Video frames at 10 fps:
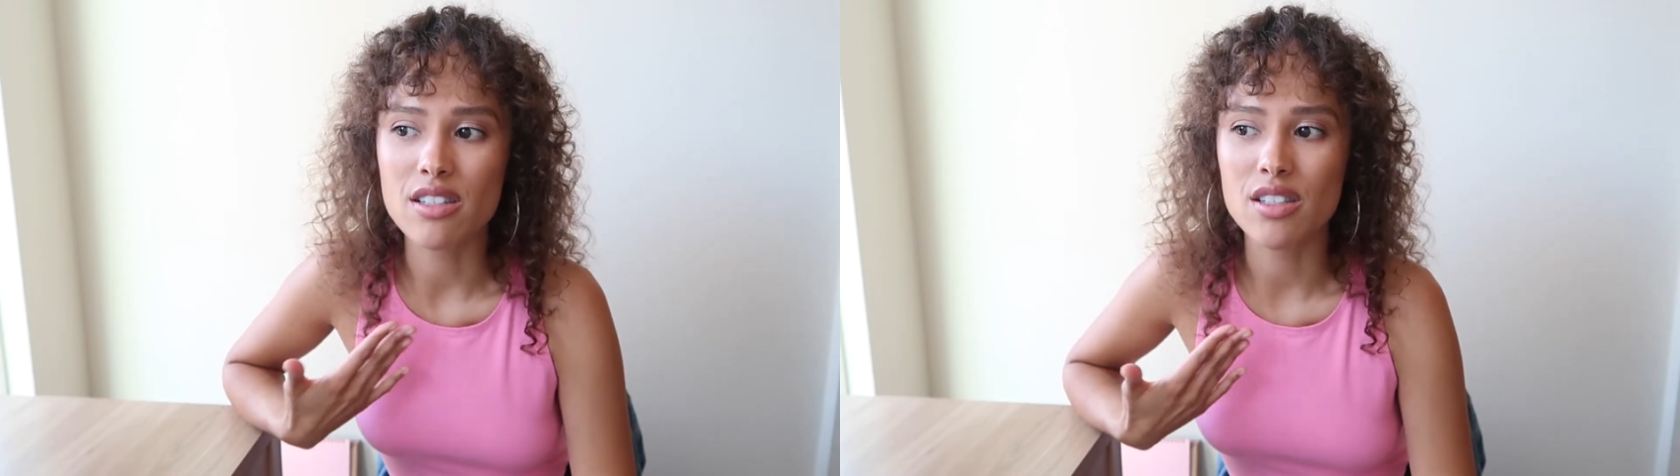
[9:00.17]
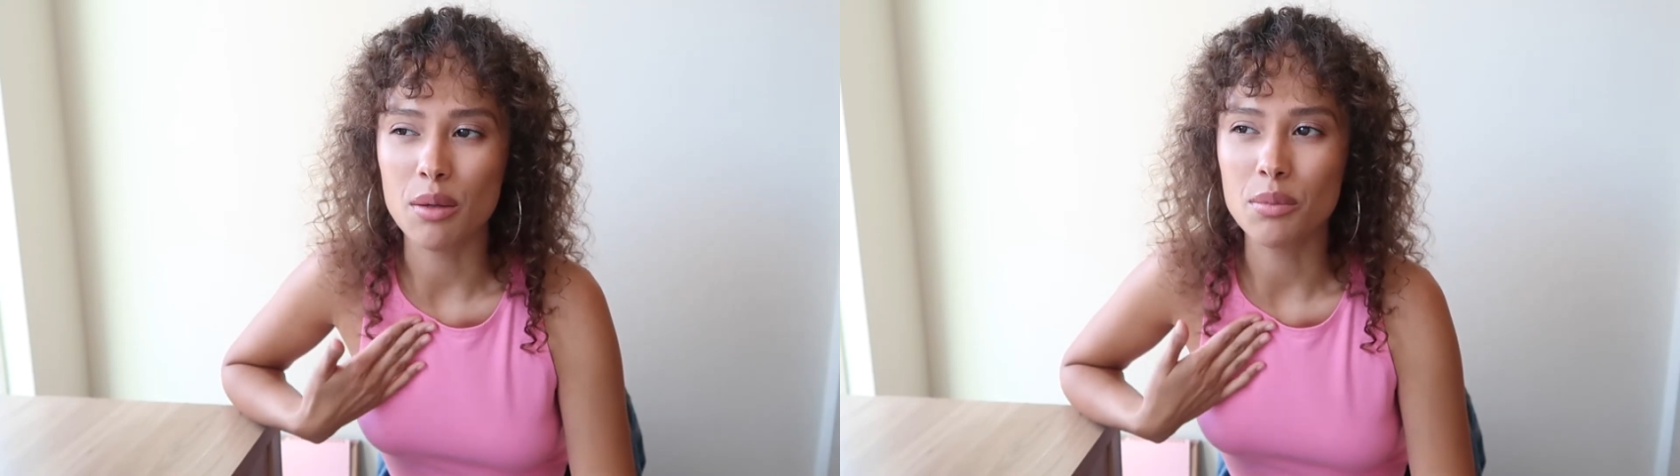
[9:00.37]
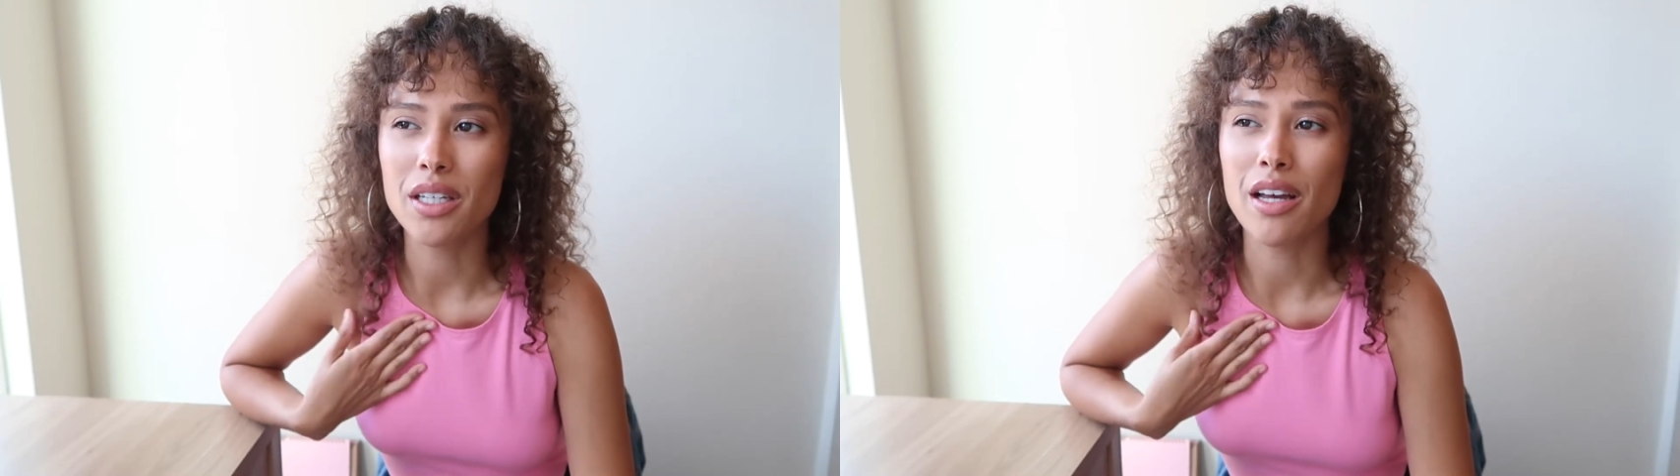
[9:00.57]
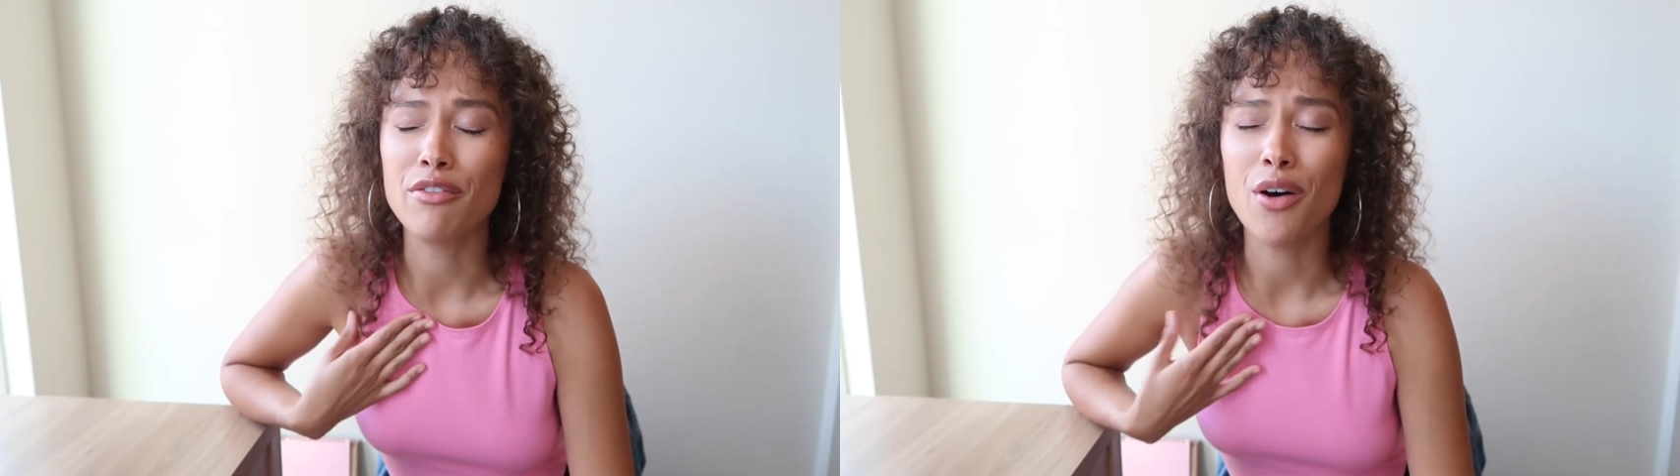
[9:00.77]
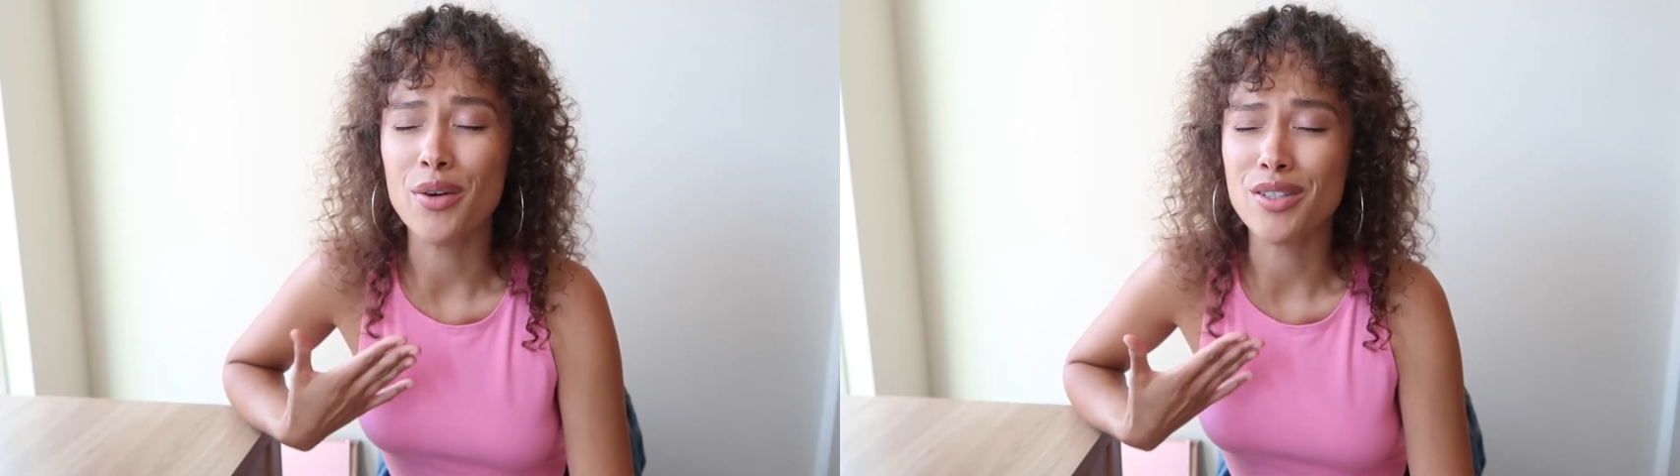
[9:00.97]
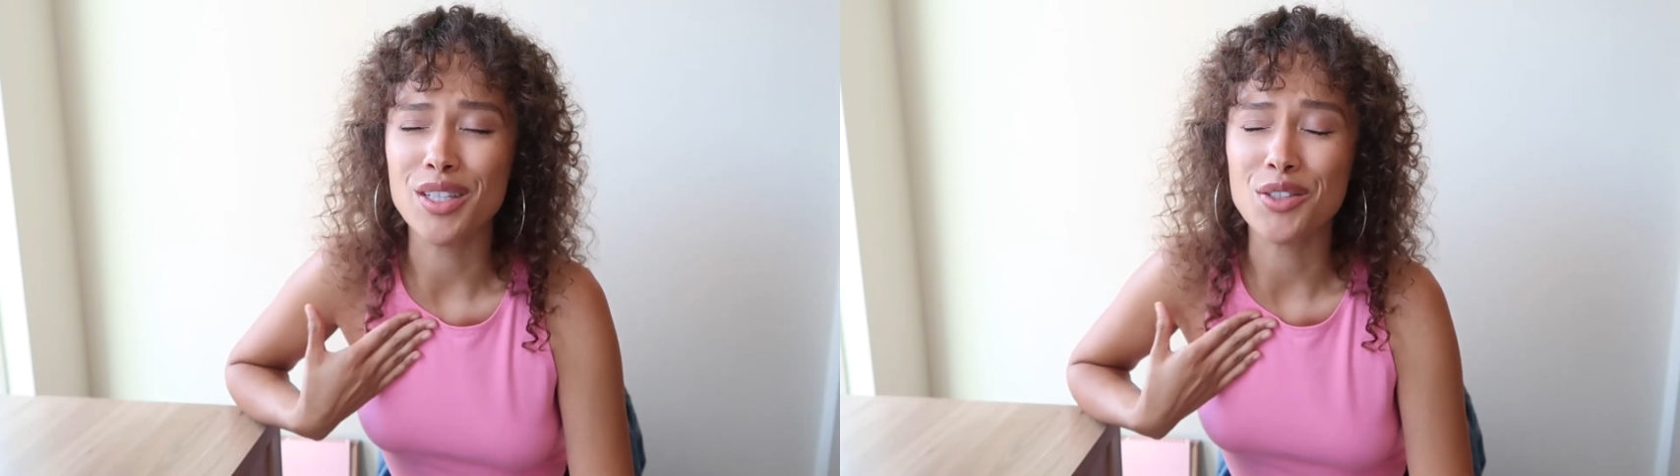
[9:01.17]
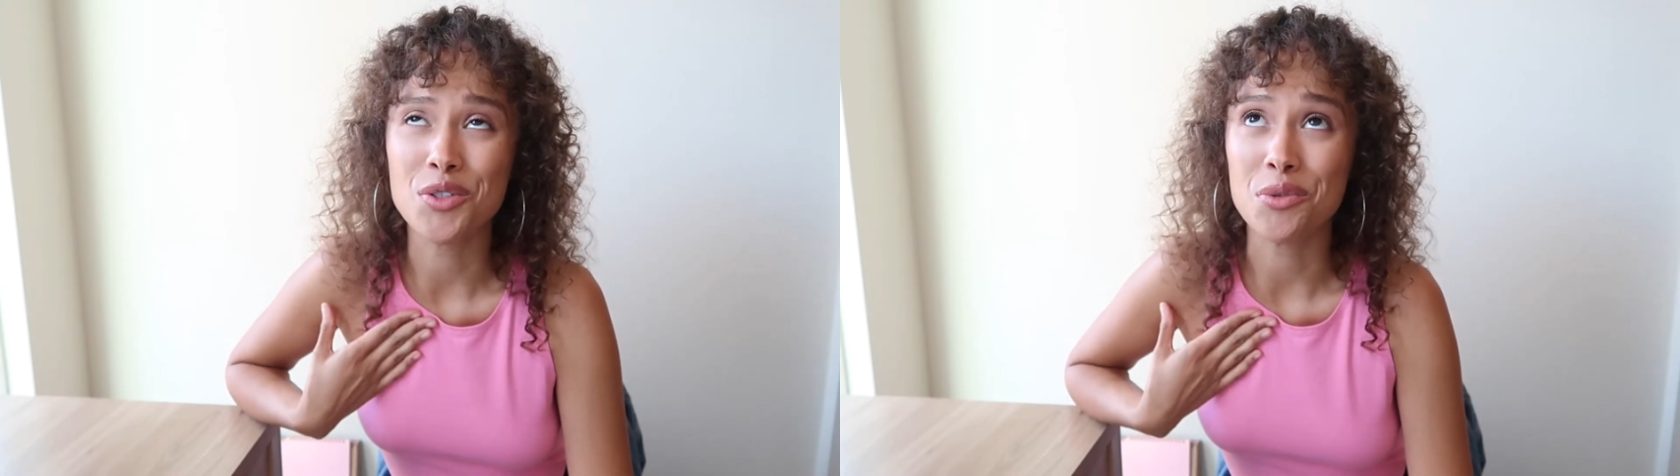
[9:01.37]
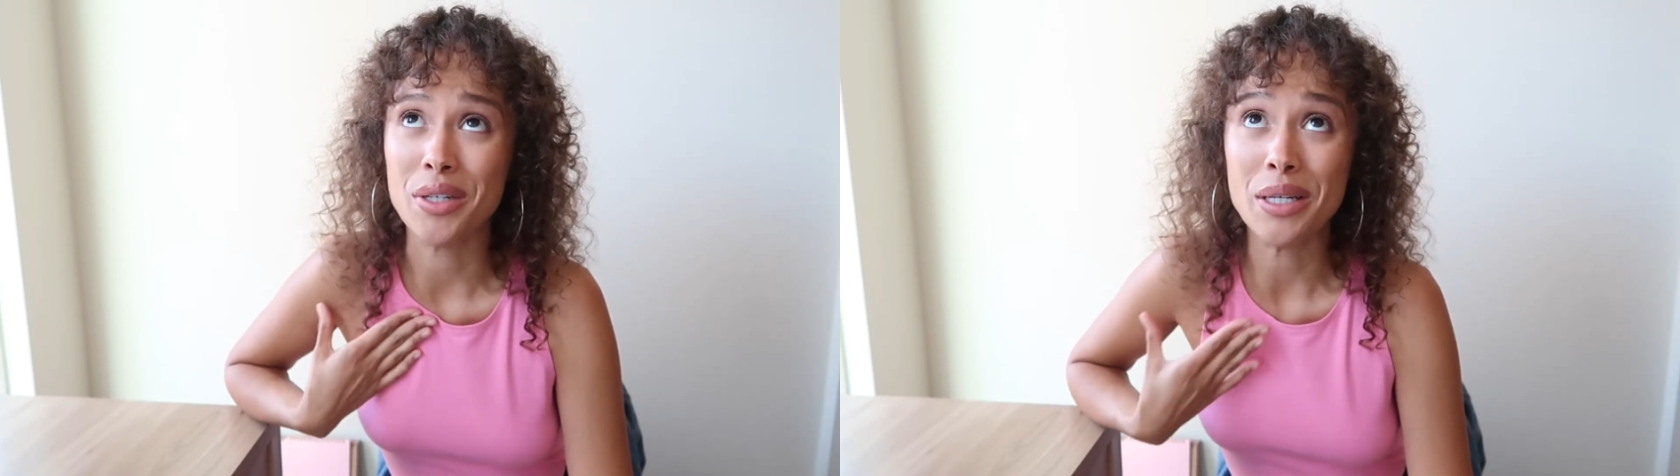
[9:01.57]
and something I've always like
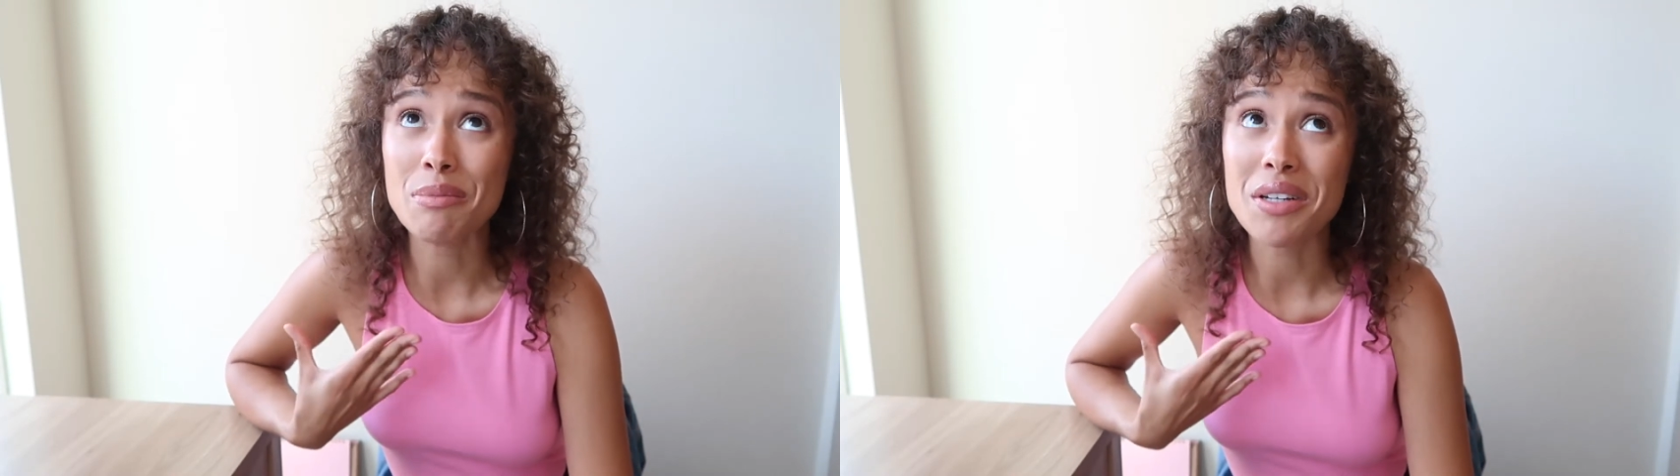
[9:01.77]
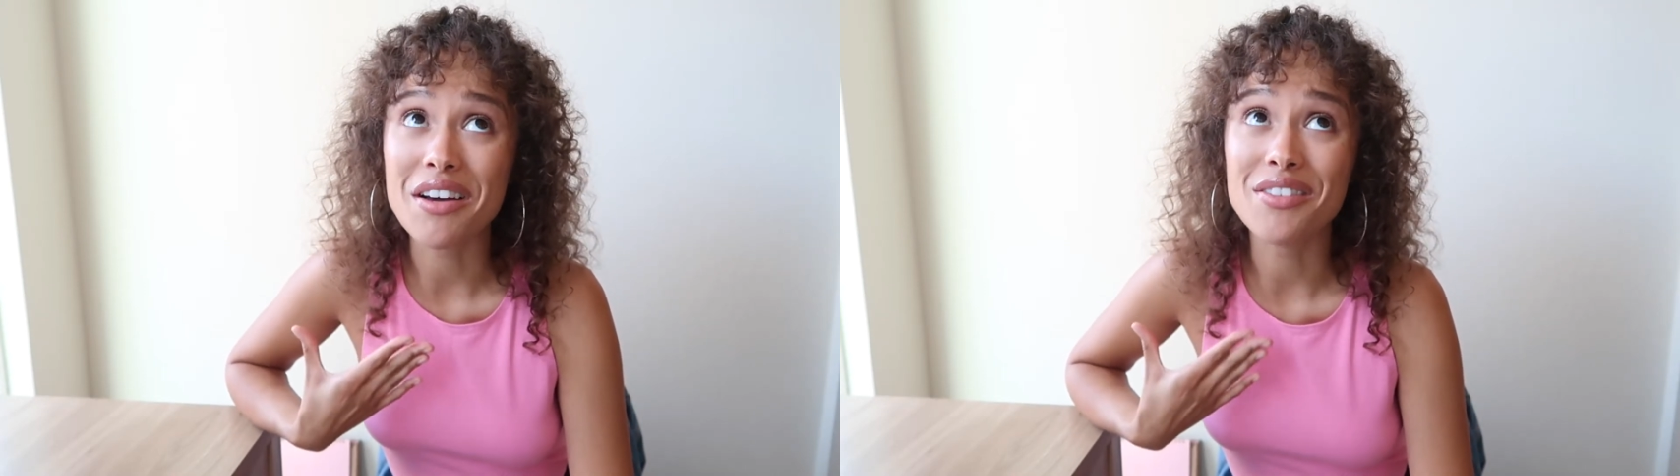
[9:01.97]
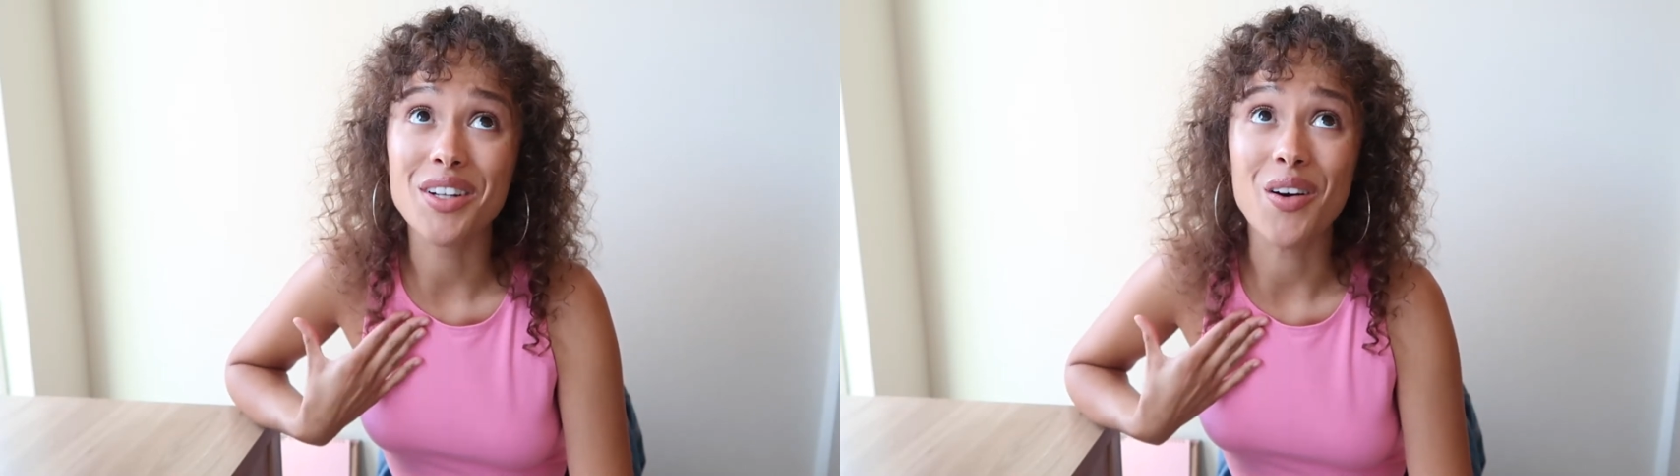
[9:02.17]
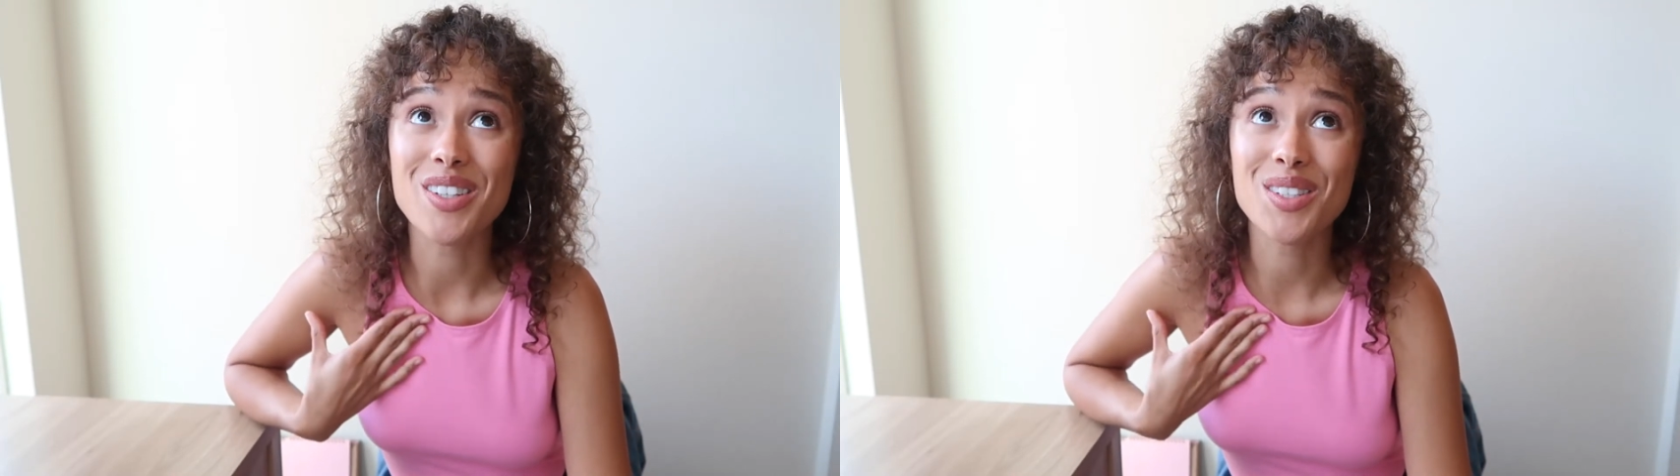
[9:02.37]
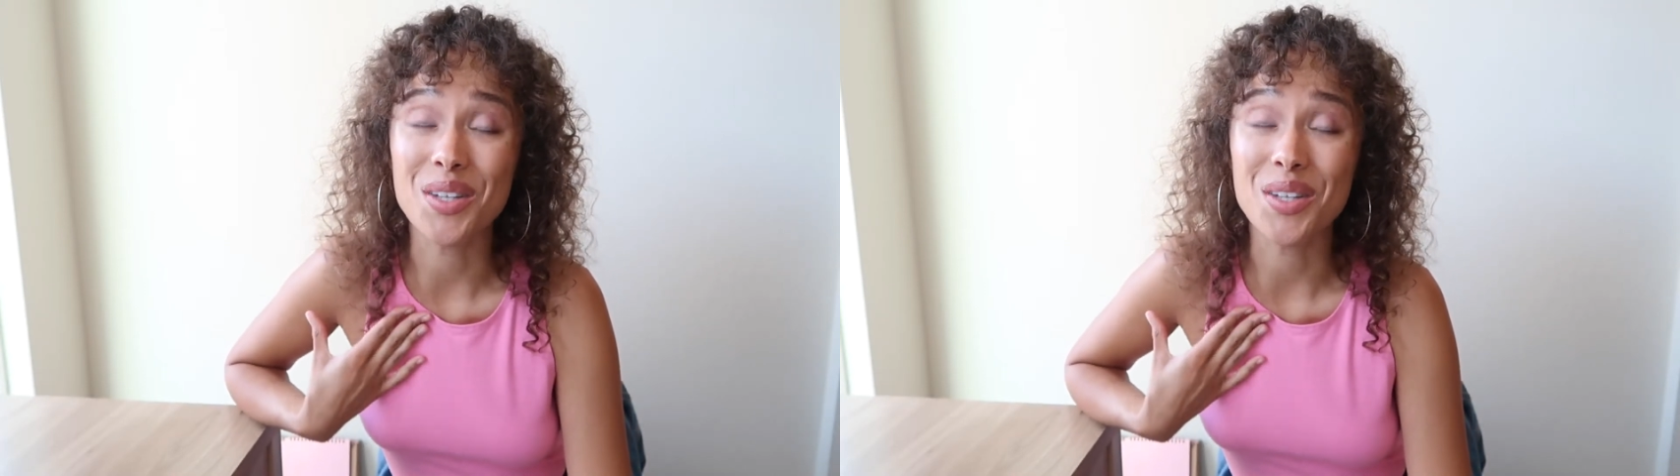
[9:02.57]
dreamed of and always